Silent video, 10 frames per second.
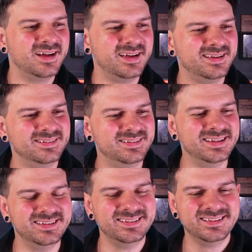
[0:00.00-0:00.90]
And
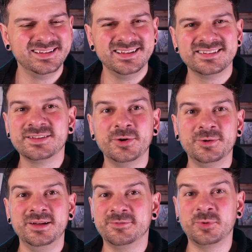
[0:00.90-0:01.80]

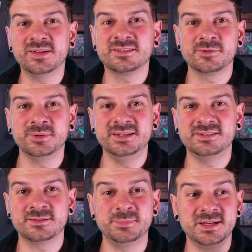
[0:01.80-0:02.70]
so if Quest 3
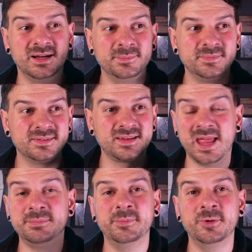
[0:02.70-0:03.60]
just becomes
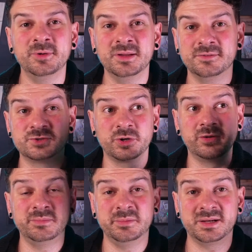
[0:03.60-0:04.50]
capable of
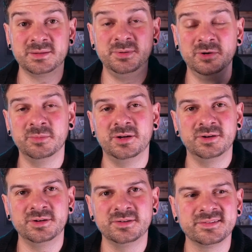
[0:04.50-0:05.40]
showing me my computer
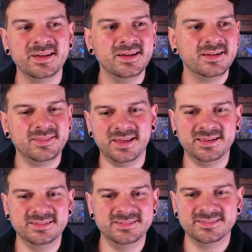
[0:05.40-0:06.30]
monitors,
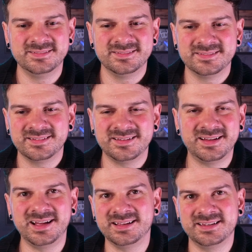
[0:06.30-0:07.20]
then
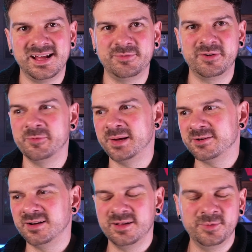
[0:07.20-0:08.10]
I can have whatever
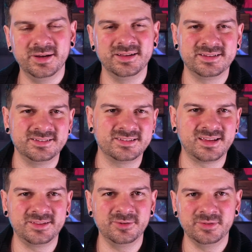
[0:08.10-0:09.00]
background I want. I can just
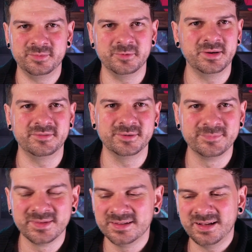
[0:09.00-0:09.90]
sideload them or whatever.
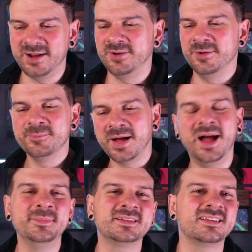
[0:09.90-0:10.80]
I don't know.
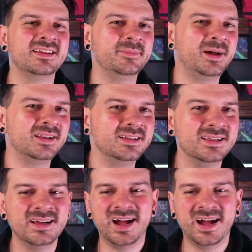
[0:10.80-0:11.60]
I'm excited about it.